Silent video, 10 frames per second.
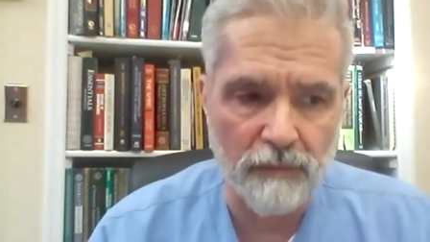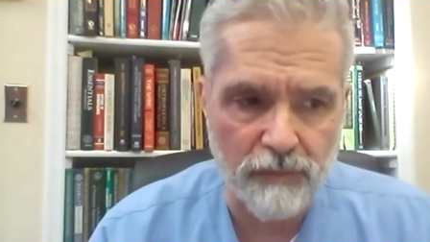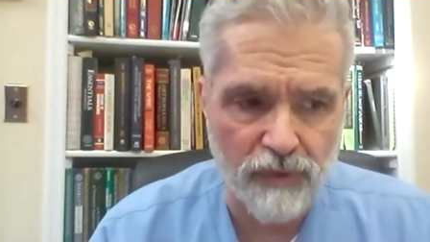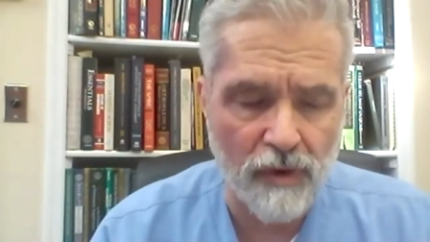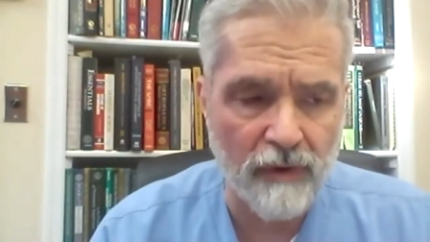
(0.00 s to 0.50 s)

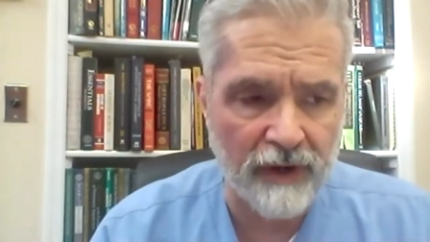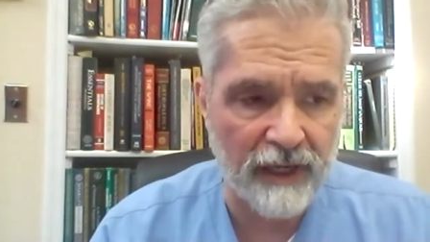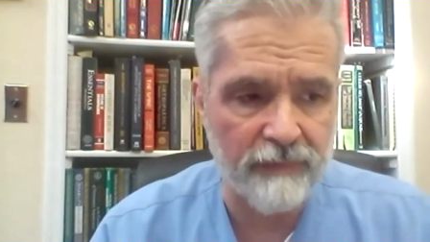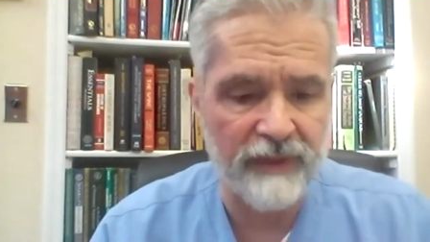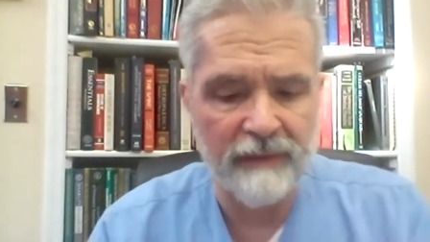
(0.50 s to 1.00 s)

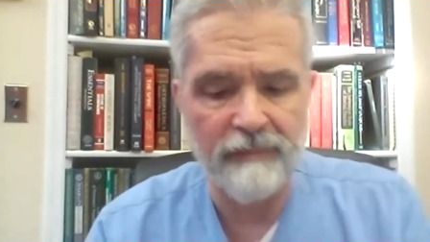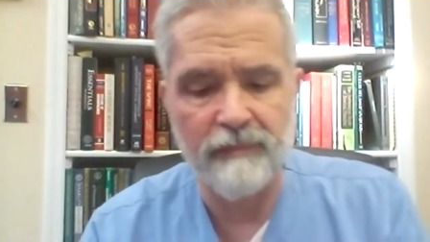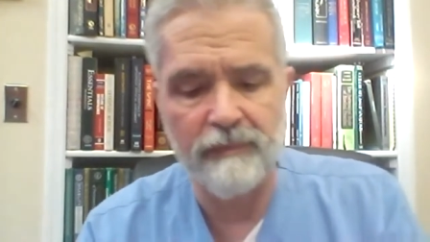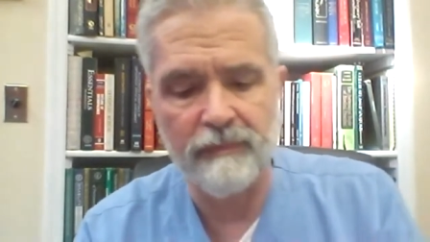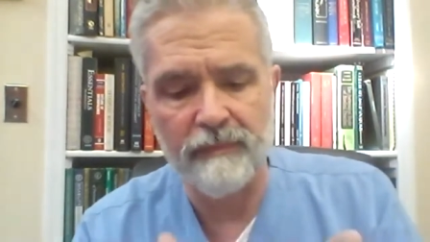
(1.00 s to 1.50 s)
program that
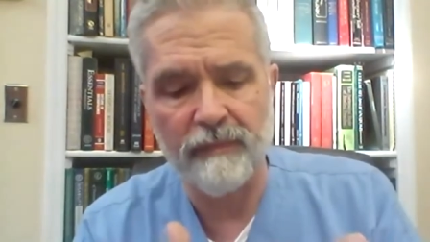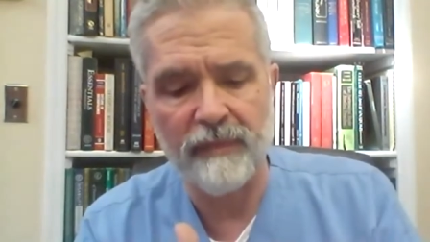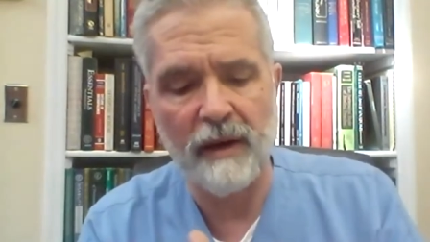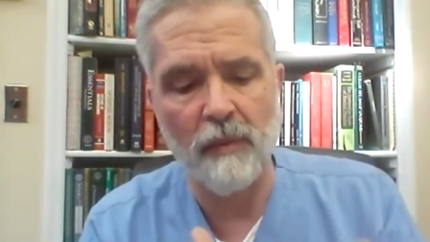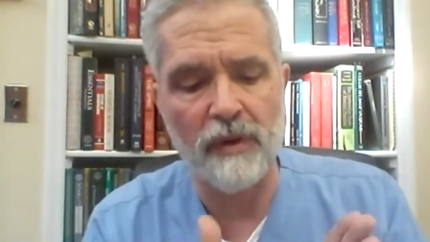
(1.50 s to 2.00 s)

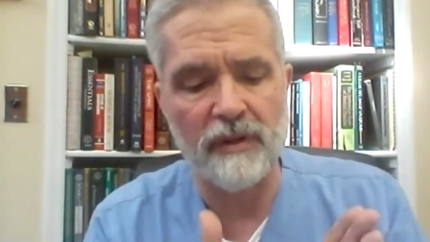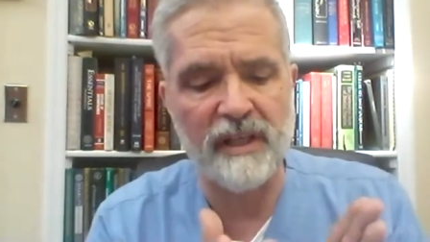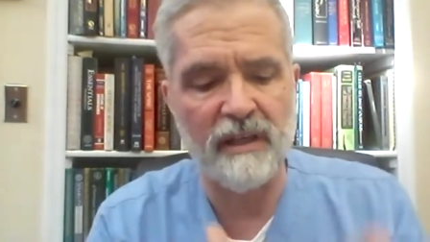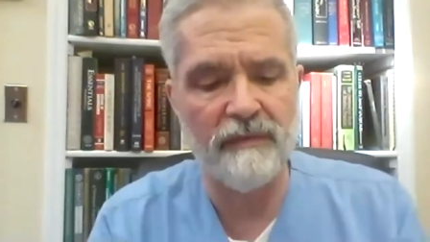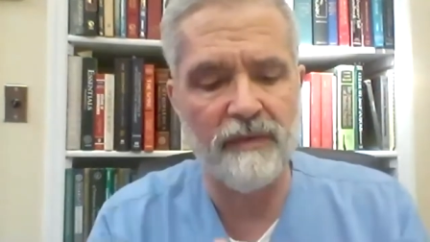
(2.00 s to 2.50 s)
that will
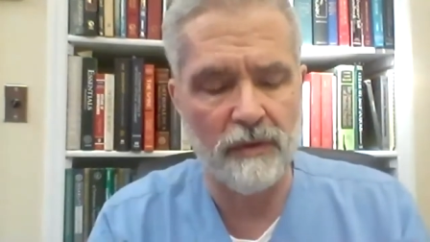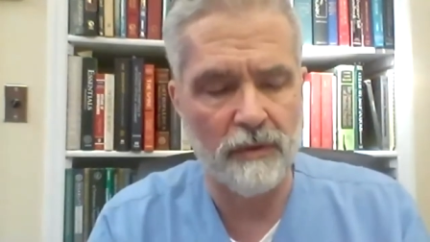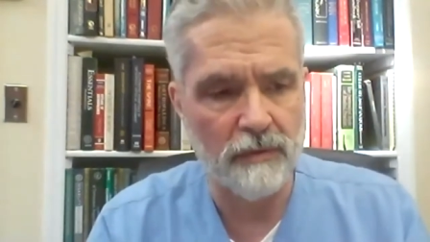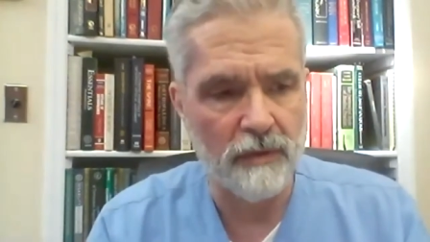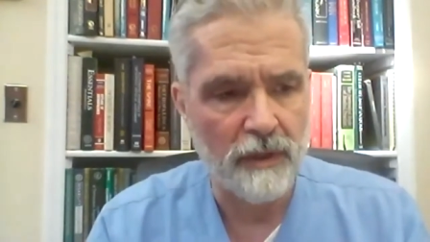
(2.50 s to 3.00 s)
give
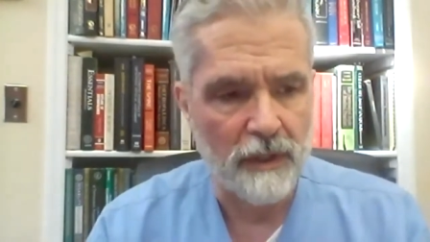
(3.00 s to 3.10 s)
you